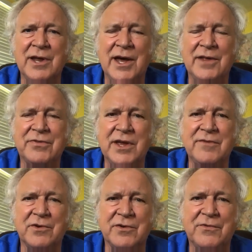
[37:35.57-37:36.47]
And I
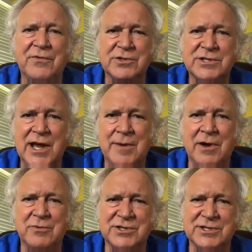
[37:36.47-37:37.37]
think for the first time
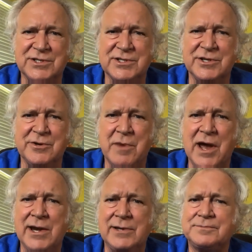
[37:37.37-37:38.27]
I was sincere
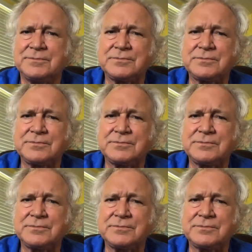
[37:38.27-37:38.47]
about it.